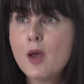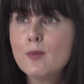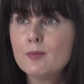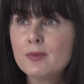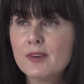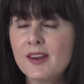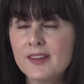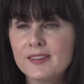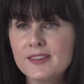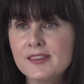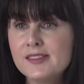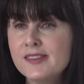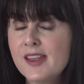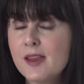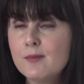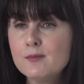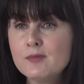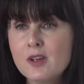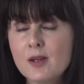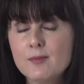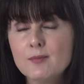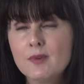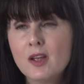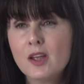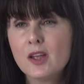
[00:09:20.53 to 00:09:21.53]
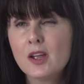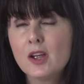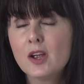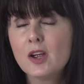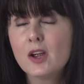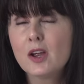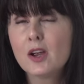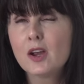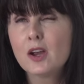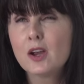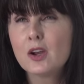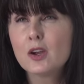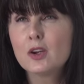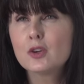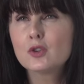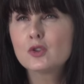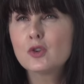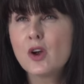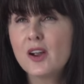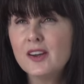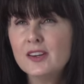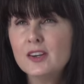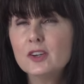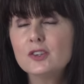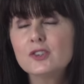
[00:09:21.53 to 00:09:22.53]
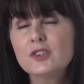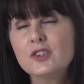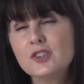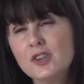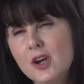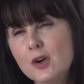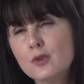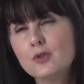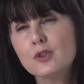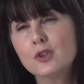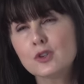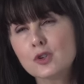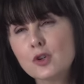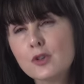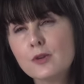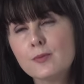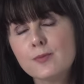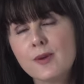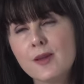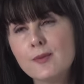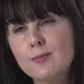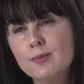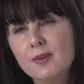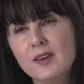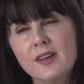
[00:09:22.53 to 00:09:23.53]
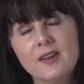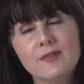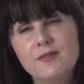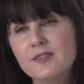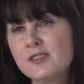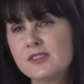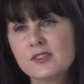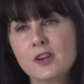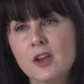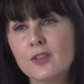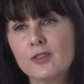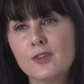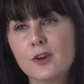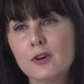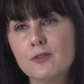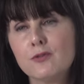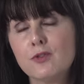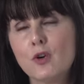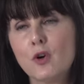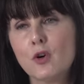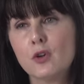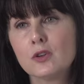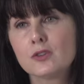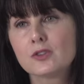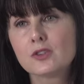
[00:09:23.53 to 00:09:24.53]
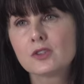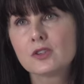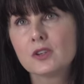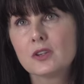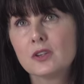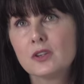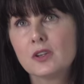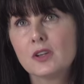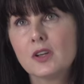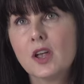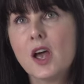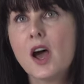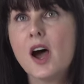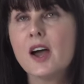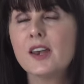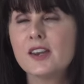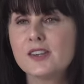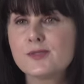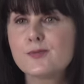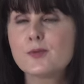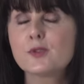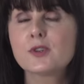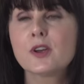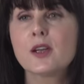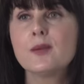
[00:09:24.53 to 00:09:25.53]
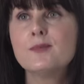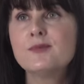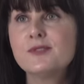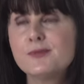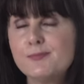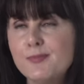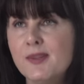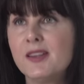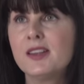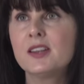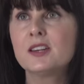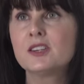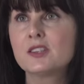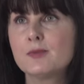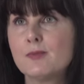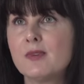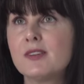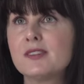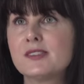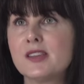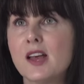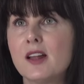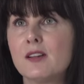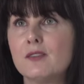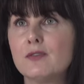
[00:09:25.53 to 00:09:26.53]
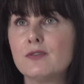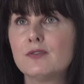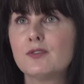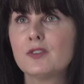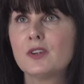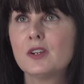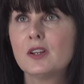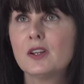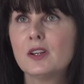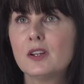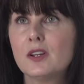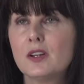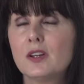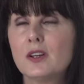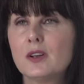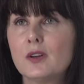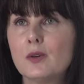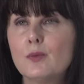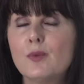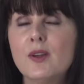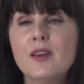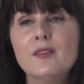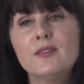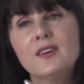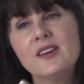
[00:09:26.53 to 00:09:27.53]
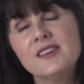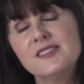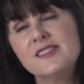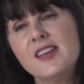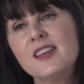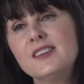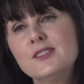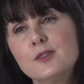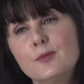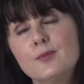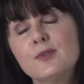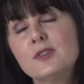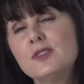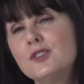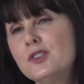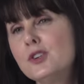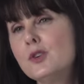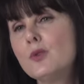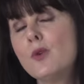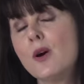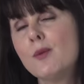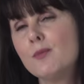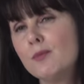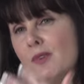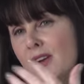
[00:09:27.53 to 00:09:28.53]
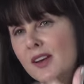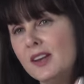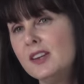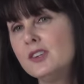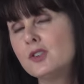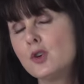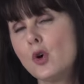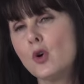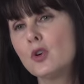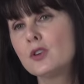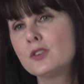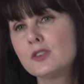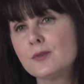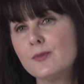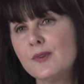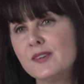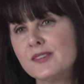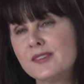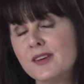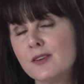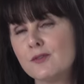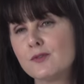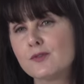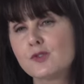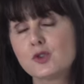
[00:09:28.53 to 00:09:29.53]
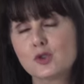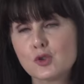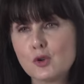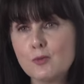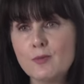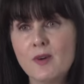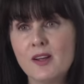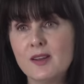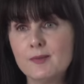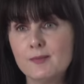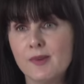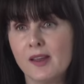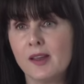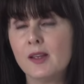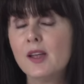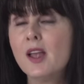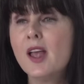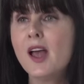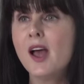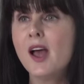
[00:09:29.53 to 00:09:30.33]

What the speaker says: But at the same time, try not to shout at other people if it's not their fault. And I suppose I am speaking to myself. Whenever I say something to you, I'm really talking to myself. So don't mind me.